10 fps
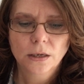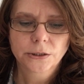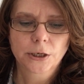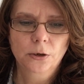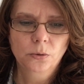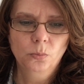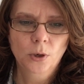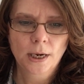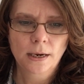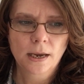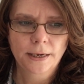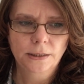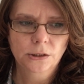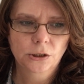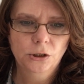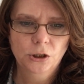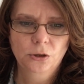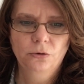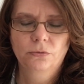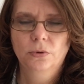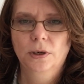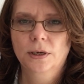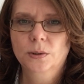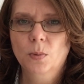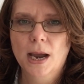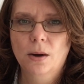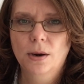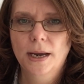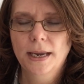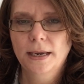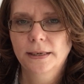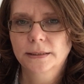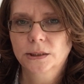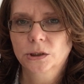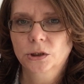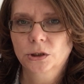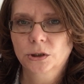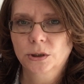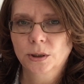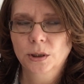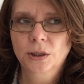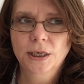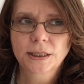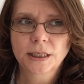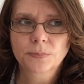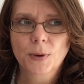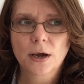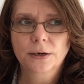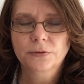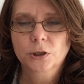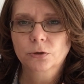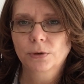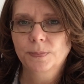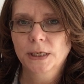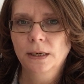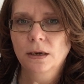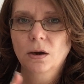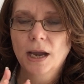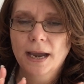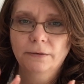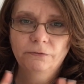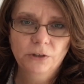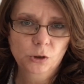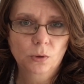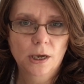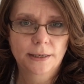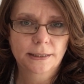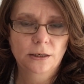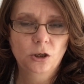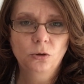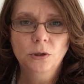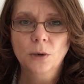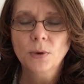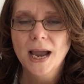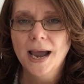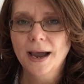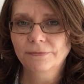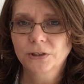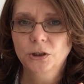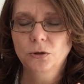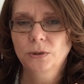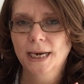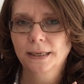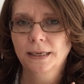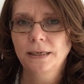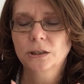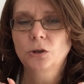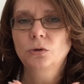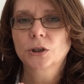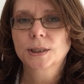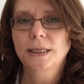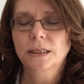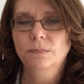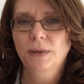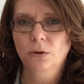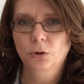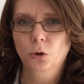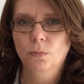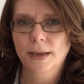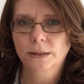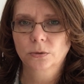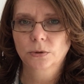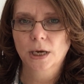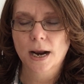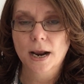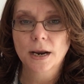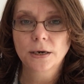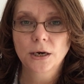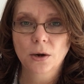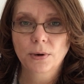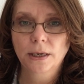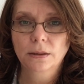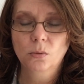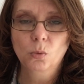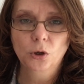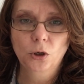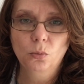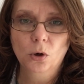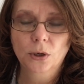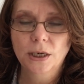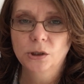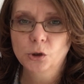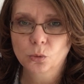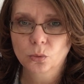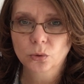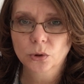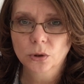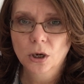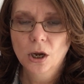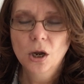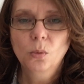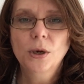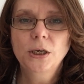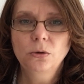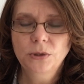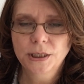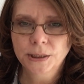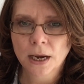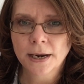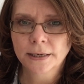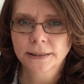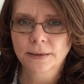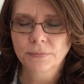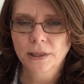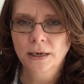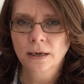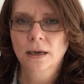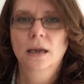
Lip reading: So what I like to do as well is, this is part of scripting and visualizing. You don't have to do techniques. You just need to be on your mental diet and knowing that what you want is yours. When you desire something,